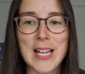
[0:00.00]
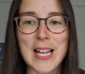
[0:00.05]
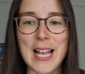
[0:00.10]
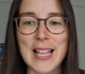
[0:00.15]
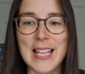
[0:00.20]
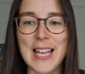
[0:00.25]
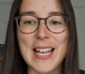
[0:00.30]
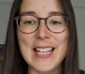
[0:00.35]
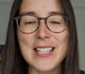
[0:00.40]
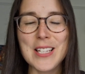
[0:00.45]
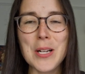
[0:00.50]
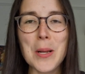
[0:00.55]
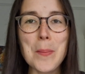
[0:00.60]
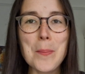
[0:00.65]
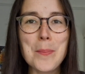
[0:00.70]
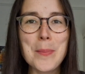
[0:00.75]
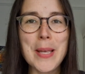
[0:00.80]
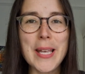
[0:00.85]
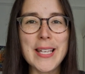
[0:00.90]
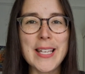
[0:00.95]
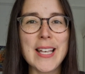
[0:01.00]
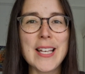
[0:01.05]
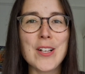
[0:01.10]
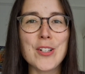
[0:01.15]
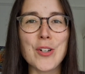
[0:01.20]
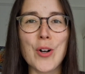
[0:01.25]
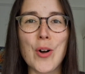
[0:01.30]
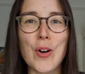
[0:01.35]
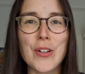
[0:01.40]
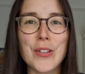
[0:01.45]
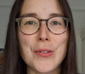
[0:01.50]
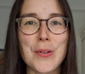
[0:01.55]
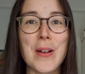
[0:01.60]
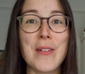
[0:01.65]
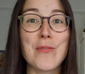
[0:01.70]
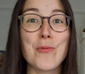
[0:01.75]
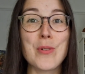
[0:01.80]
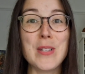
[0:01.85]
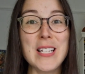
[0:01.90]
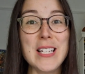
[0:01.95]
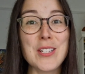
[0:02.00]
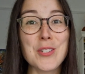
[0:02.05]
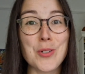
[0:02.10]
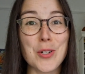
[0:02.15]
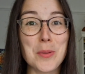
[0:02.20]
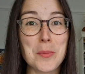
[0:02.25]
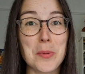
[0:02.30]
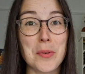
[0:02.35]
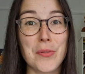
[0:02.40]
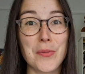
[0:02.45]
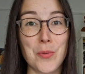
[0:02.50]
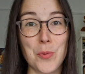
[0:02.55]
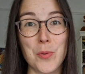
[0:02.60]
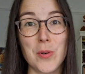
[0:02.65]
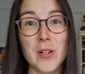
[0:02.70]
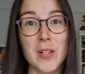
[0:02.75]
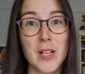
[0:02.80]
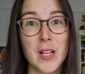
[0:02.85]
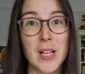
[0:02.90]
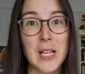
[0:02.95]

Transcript: and I ended up picking an author I've really enjoyed before,